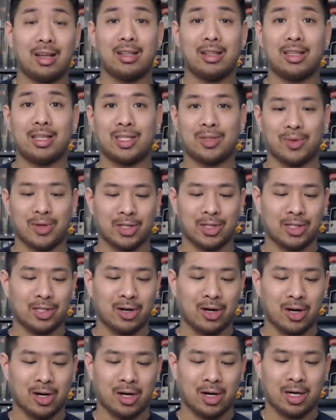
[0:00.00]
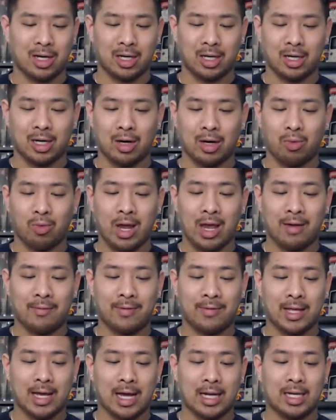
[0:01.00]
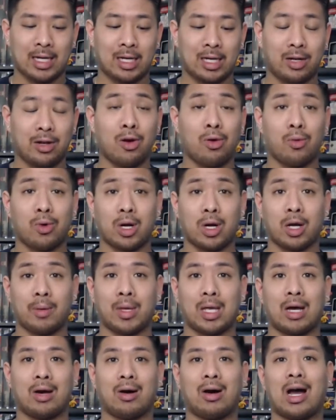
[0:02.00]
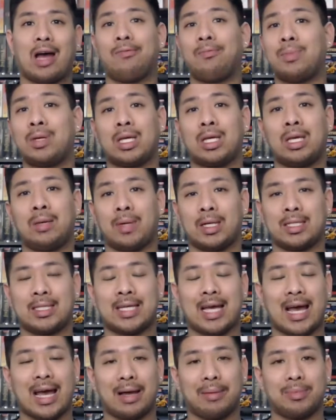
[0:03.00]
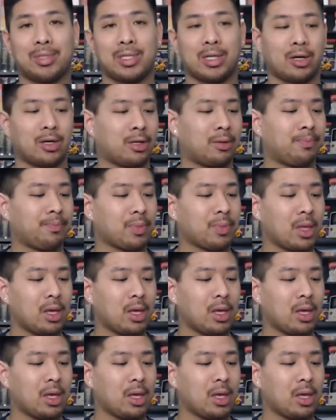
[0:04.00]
These ones are a wave that I didn't know were coming out. I haven't been keeping tabs on them,